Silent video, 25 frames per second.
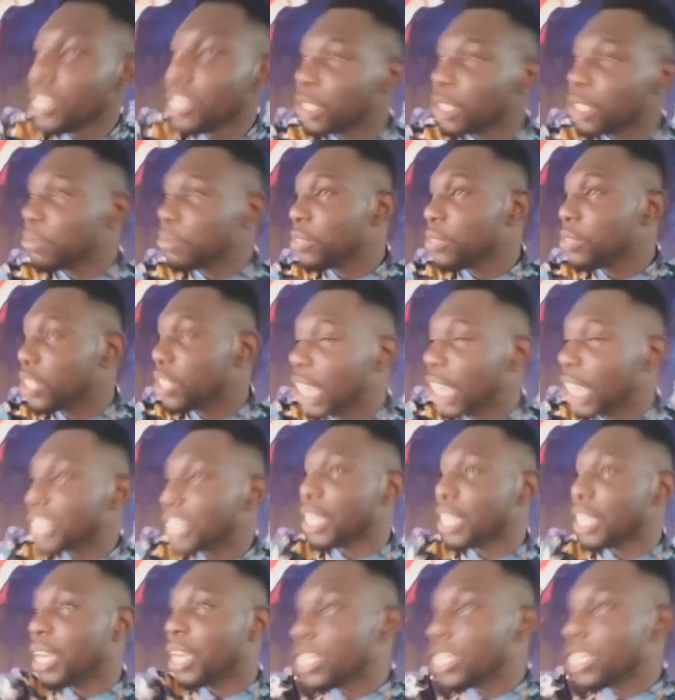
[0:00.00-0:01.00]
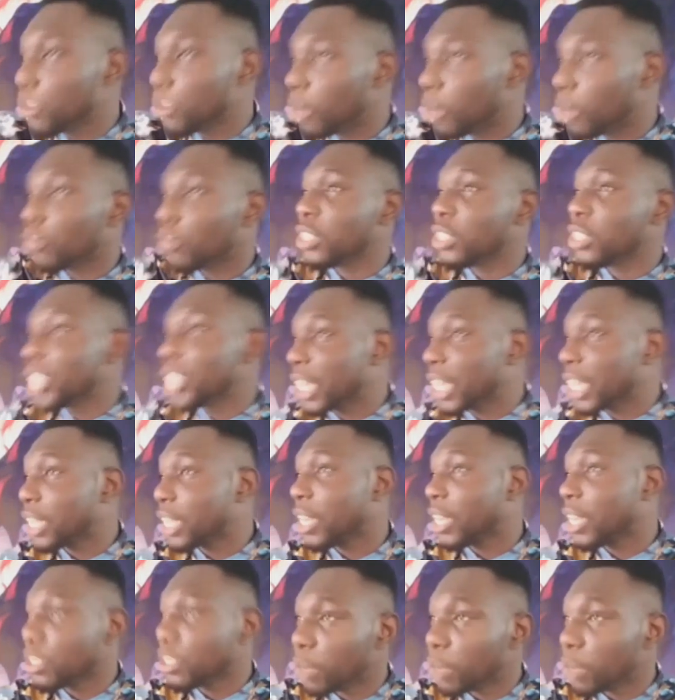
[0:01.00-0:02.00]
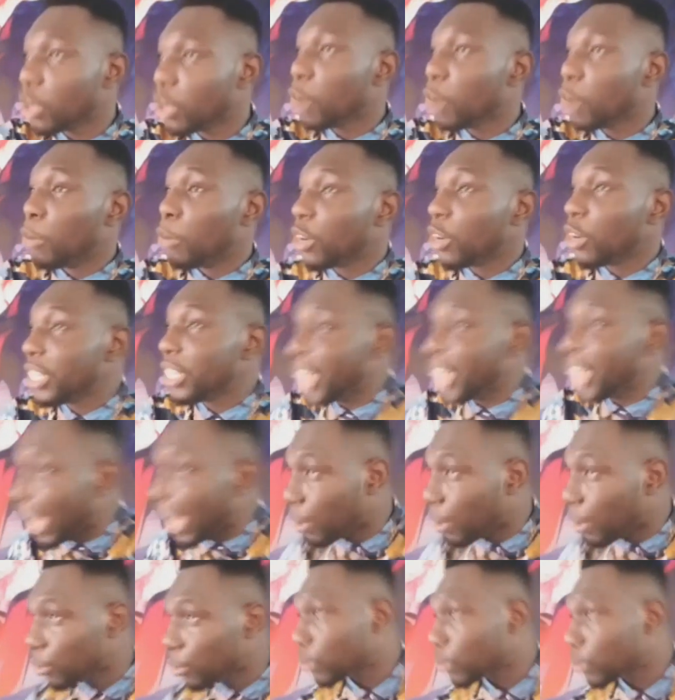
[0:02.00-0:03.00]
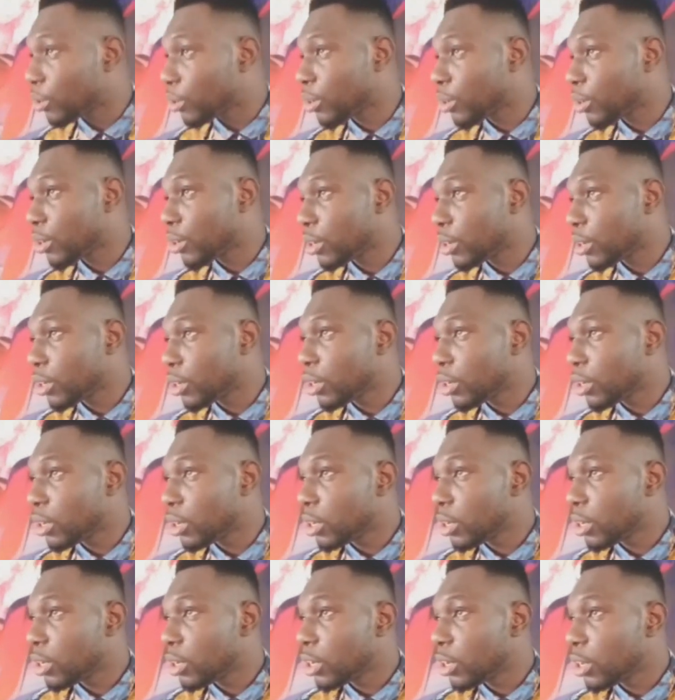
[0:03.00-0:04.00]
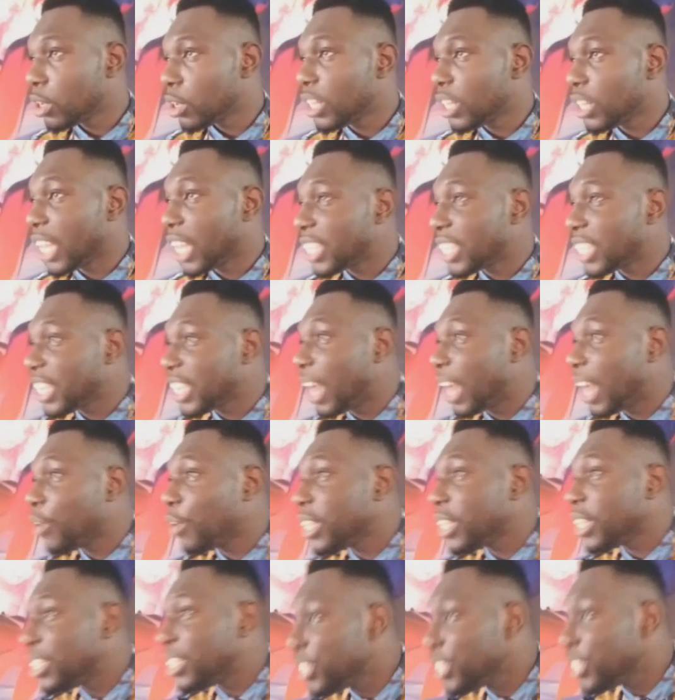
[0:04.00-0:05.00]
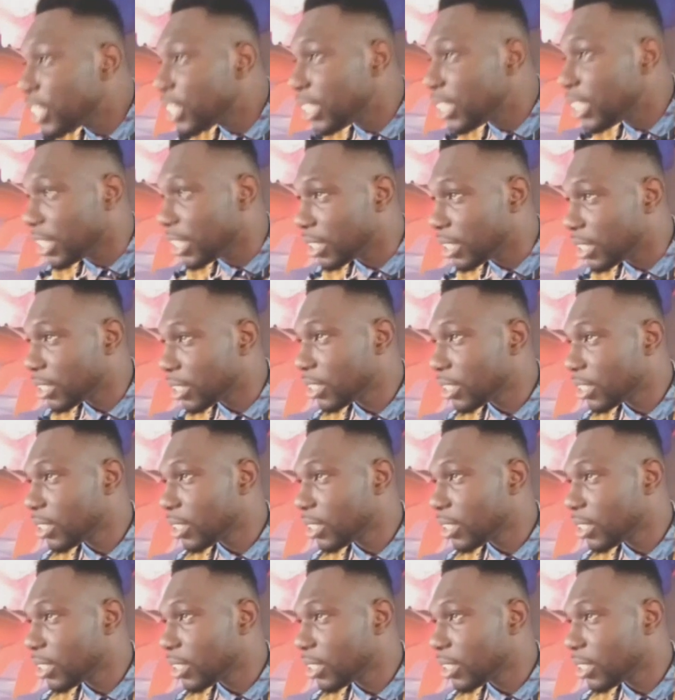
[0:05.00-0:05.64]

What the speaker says: This guy sound like this man of God. This guy sound like this man. But now, there's now a distinct.